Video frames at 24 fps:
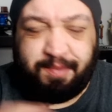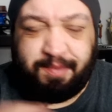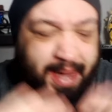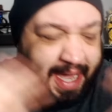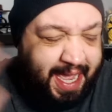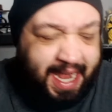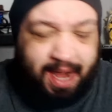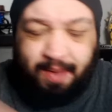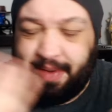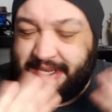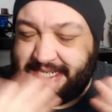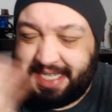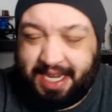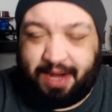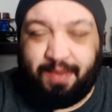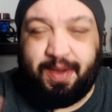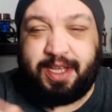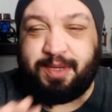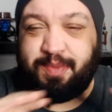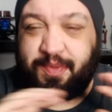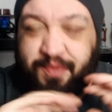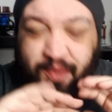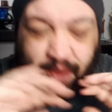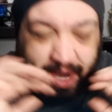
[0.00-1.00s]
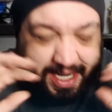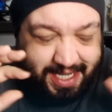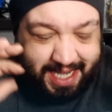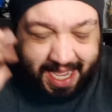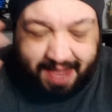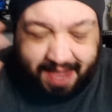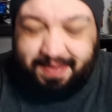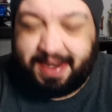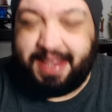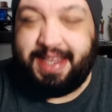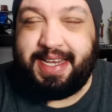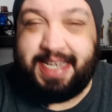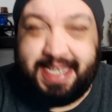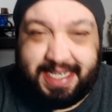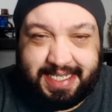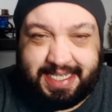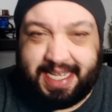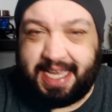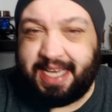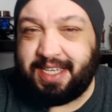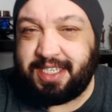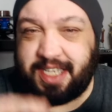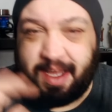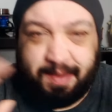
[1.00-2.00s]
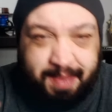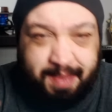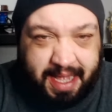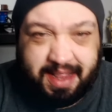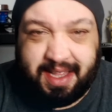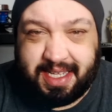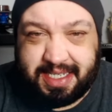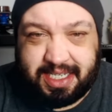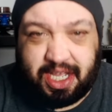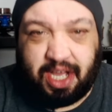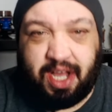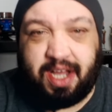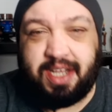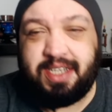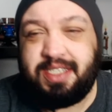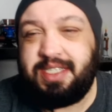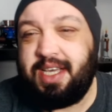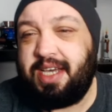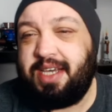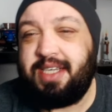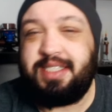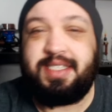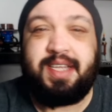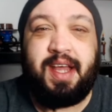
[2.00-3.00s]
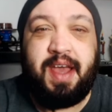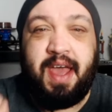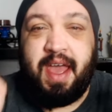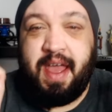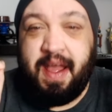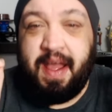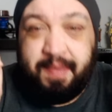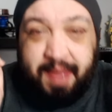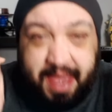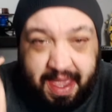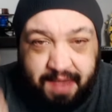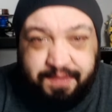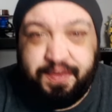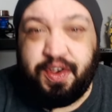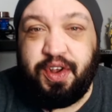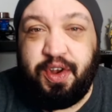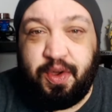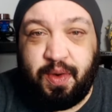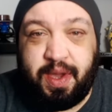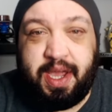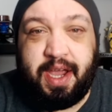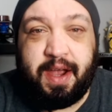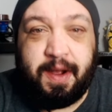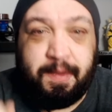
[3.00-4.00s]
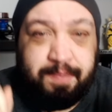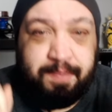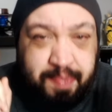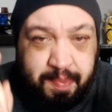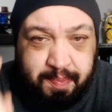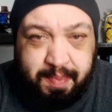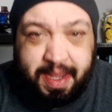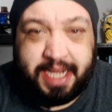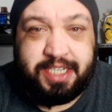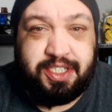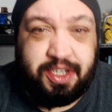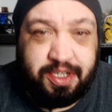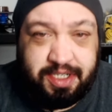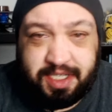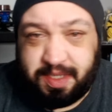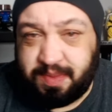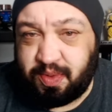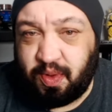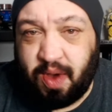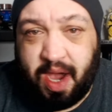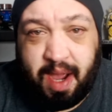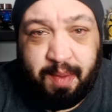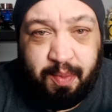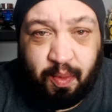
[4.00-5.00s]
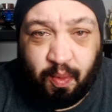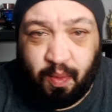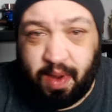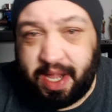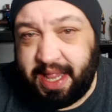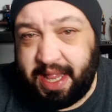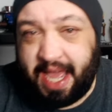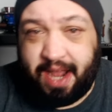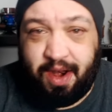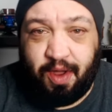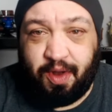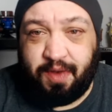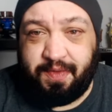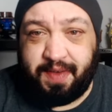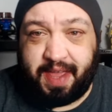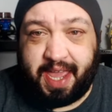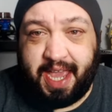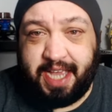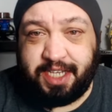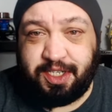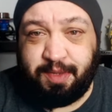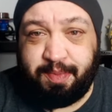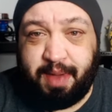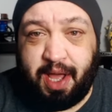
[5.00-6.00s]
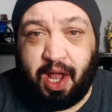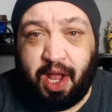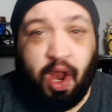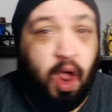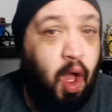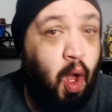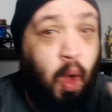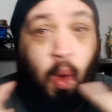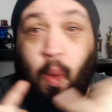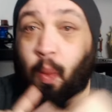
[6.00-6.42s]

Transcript: But anyways, anyways, before I dive into the details about this contest, if you're new here, make sure you subscribe, ring that notification bell.